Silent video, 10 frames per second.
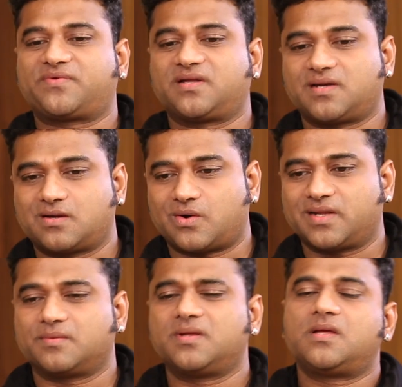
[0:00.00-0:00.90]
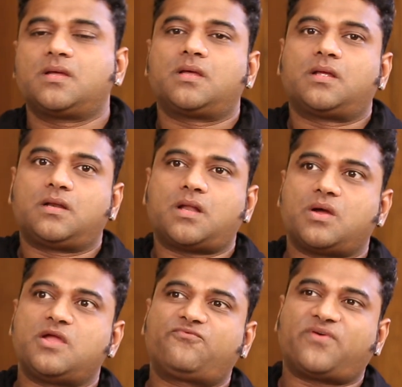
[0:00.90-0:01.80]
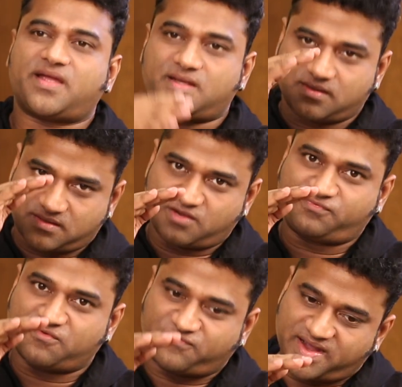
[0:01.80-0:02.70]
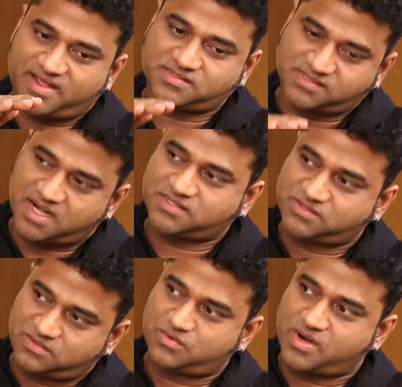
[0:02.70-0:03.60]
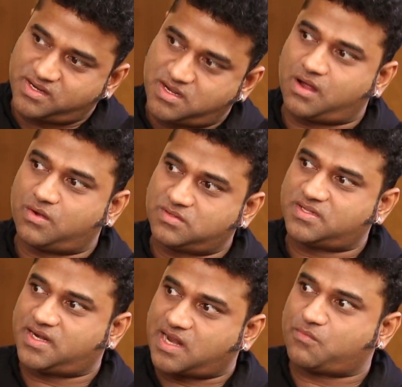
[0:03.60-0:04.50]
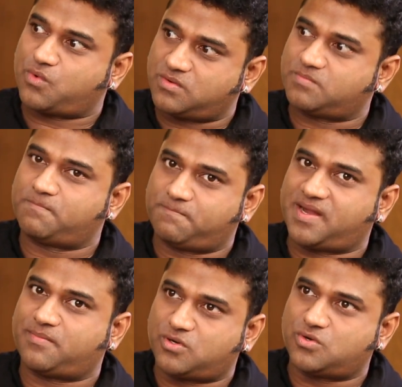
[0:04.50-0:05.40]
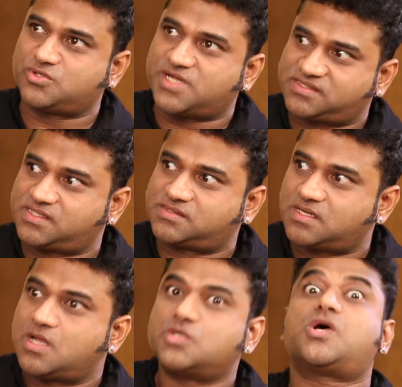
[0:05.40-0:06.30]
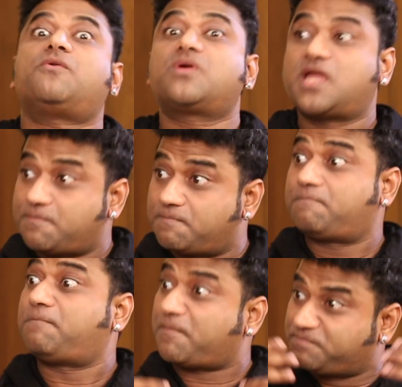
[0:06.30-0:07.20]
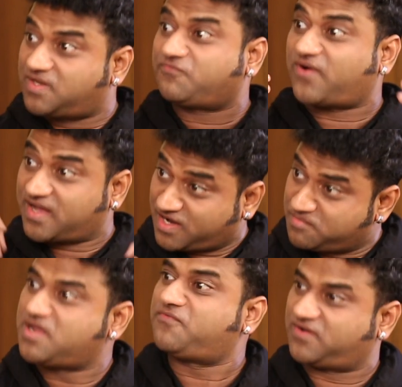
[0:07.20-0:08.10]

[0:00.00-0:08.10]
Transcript: after recording. Now, if the fire starts going down, then I won't be able to do justice. So I have to keep pop that fire in me